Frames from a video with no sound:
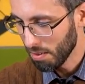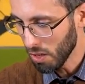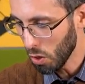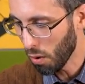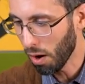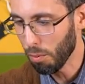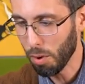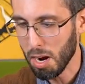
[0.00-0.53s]

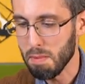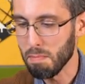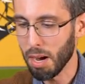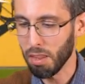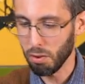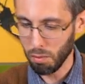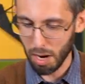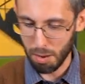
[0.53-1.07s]
You are right,
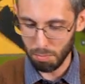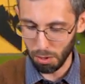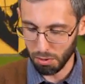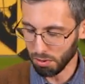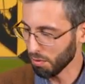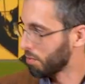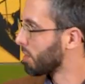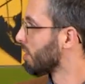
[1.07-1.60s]
by the way.
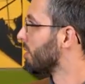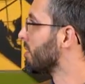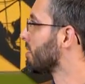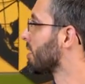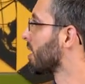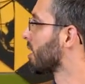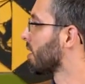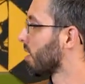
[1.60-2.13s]
Both of the
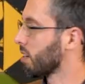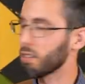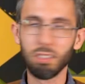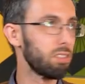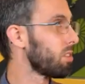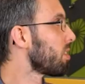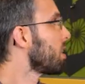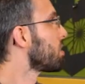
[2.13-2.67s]

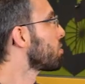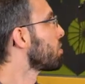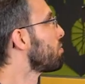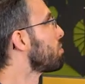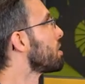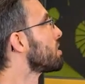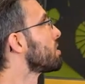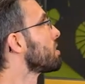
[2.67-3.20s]
Giganotosaurus we've been